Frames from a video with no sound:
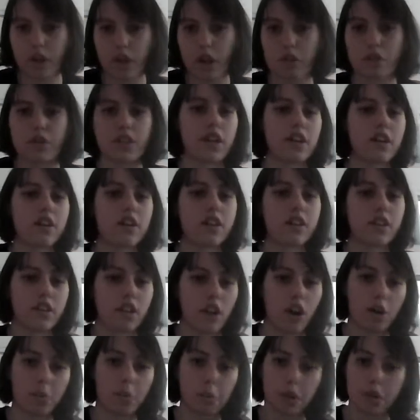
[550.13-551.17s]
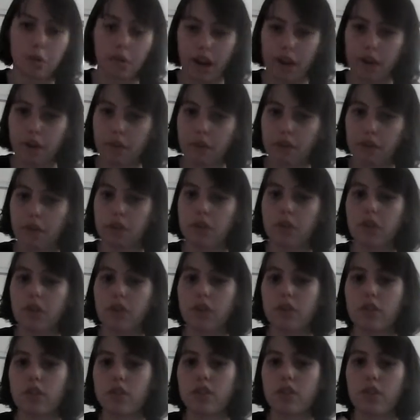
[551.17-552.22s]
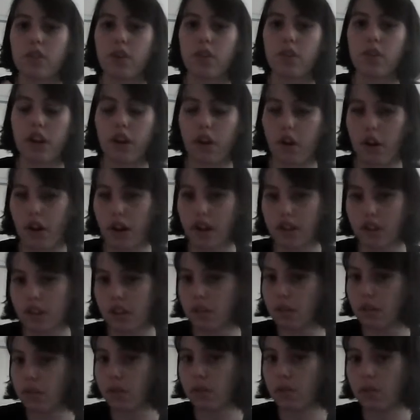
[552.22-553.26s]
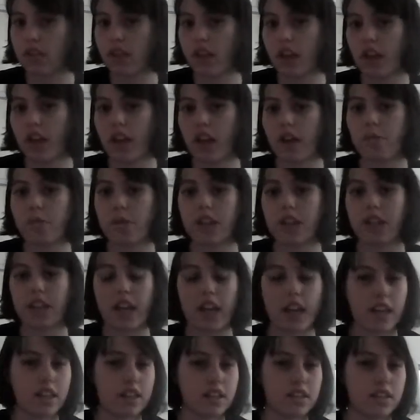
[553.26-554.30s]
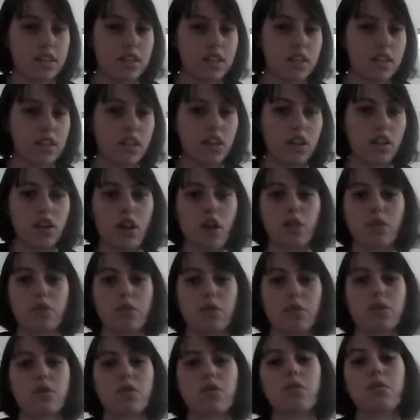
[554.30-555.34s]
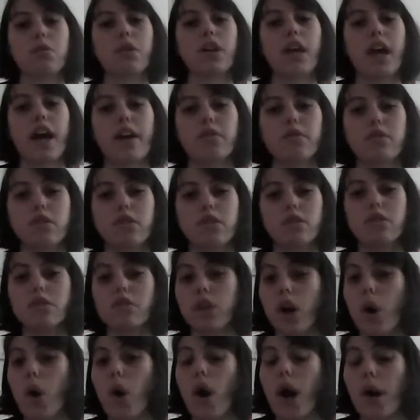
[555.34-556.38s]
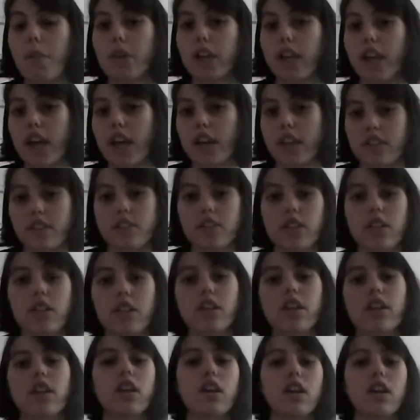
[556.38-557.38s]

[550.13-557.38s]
those that are in the army rifles, and so they know how to use them in case, you know, Switzerland would have to go up against